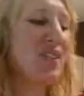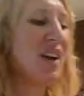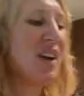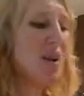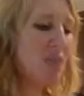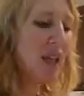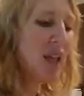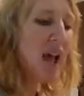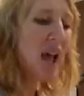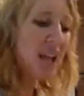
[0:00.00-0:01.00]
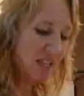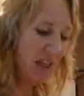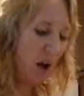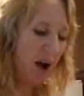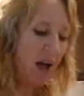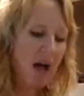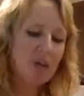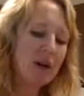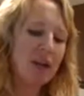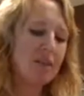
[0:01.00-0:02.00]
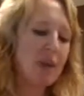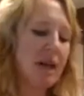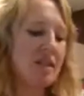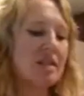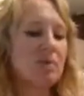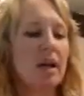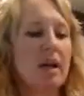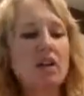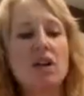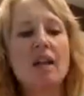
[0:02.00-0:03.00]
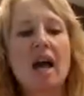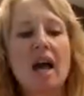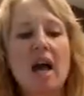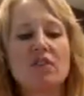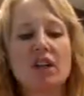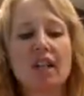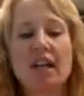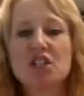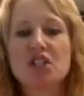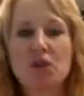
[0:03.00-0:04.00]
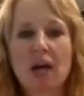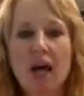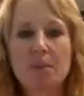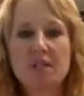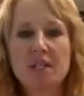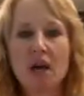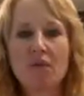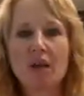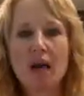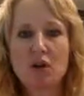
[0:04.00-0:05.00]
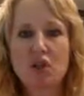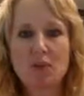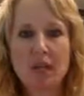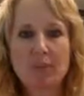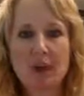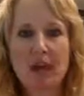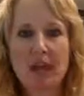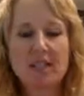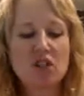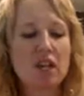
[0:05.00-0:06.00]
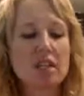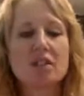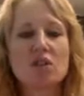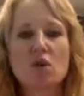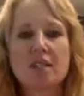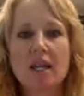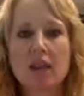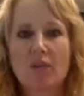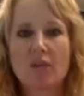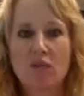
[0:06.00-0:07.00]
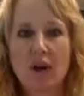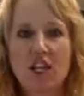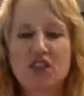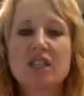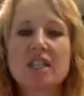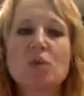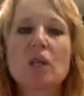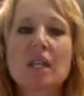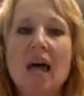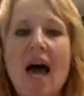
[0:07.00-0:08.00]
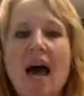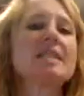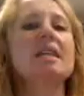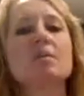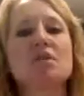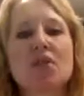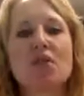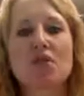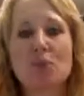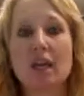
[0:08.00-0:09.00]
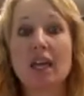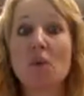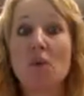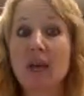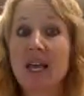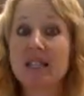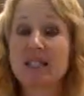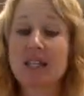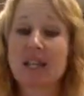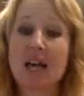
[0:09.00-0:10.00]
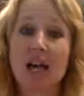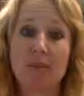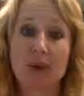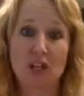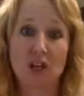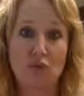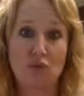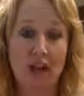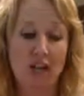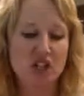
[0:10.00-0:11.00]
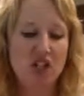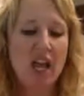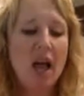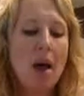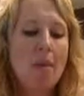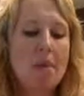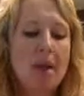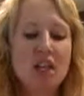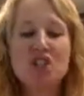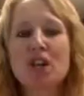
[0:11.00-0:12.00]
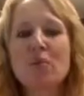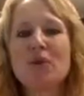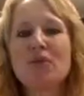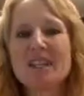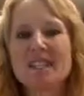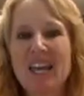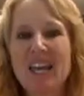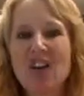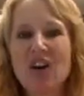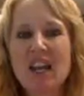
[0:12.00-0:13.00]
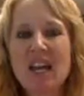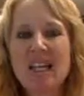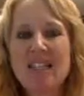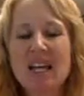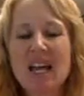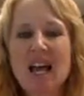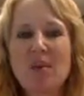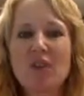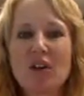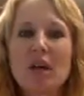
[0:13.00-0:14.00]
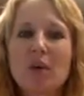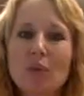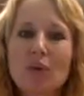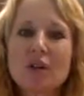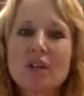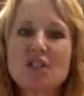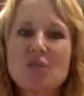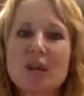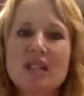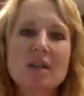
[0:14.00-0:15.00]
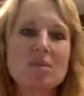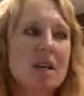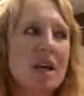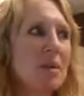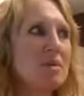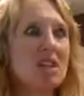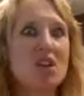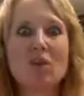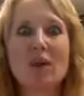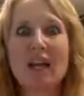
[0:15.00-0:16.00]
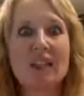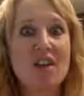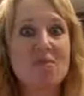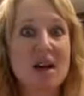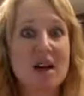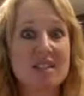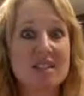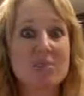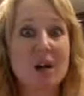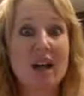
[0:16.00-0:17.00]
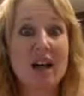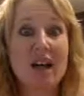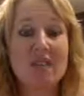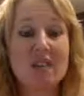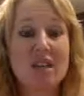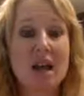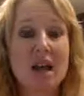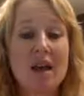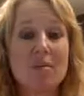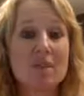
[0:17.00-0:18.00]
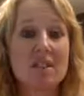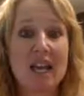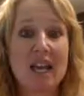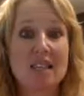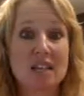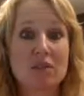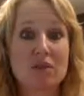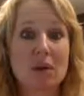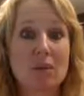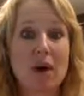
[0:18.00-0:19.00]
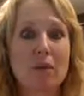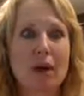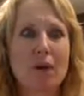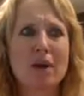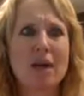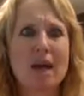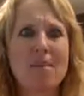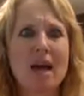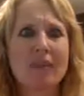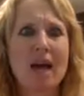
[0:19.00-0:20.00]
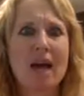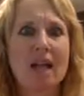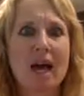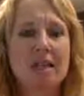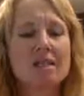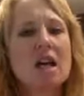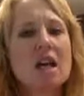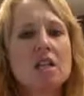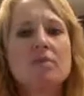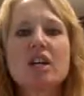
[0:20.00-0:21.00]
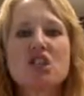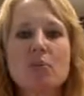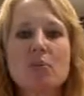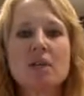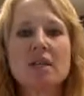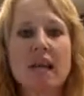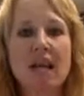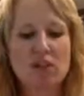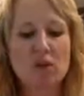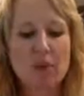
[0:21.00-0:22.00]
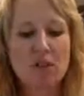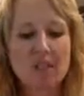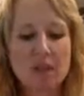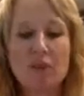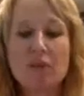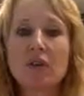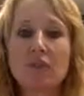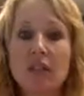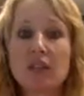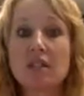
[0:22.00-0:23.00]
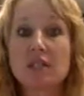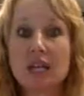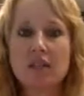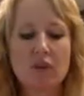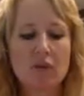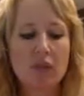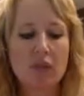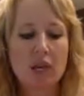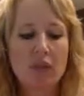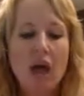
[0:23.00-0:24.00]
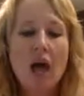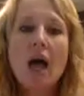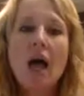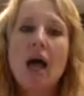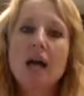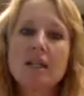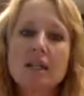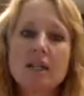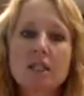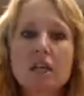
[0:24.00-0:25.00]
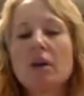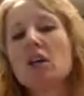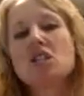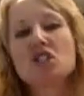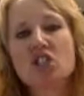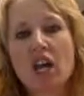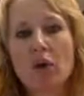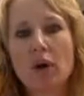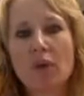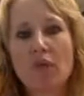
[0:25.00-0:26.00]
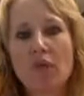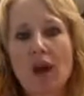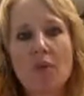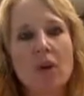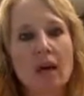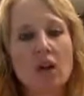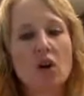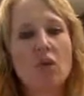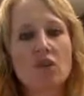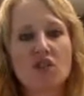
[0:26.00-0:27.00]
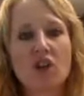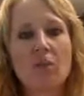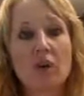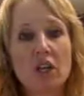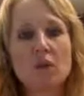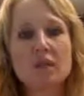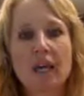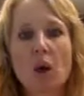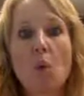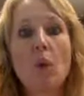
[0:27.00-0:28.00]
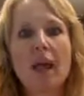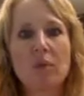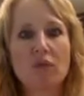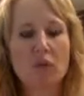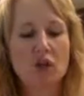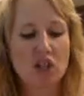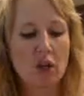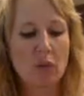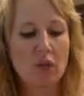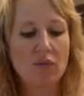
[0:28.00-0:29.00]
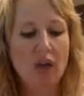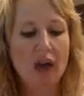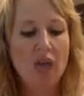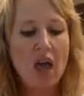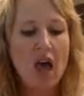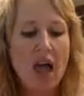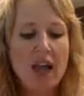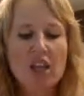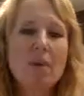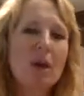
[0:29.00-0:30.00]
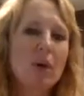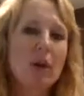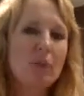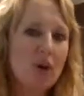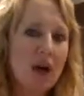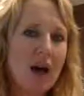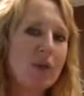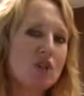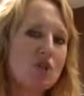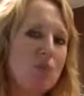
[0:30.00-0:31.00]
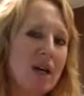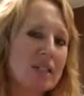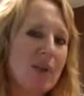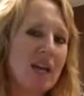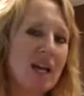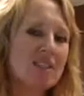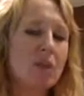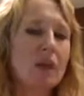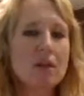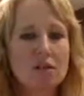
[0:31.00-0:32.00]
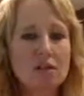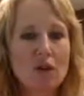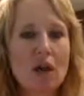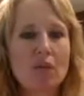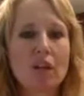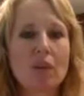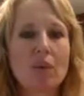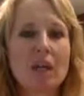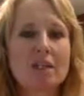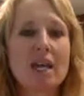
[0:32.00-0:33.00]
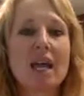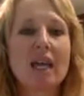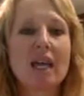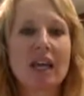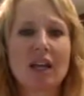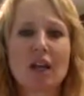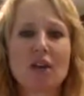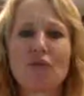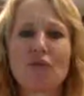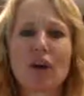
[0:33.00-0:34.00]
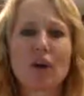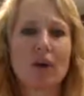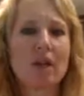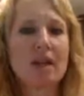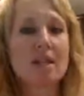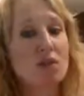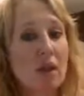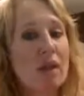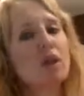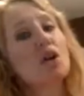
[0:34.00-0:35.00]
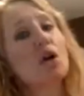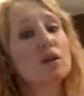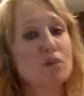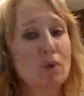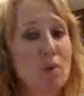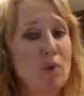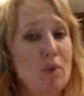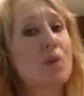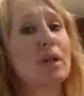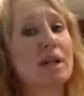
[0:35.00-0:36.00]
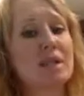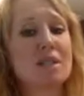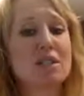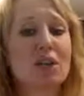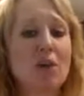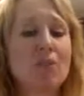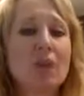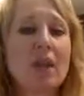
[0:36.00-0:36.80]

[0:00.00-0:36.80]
here. Now I highly recommend, this is what you're gonna have. You're gonna get 2 cups of the Irish moss paste. You're gonna store this in the fridge. This will last up to 3 weeks in your fridge. Make sure you put the date on it. Very important, because sometimes, you know, life passes us by and the dates can swing by and you're like, oh, when did I make that last? So make sure you put the date. So I put December 15th because today is the 15th, and it's gonna be good till January 5th, but I know for sure I'll be using it way before January 5th. And you may want to put Irish moss paste on there so you don't have anybody taking it and kind of figuring out what it is. So, and then you also remember what it is too.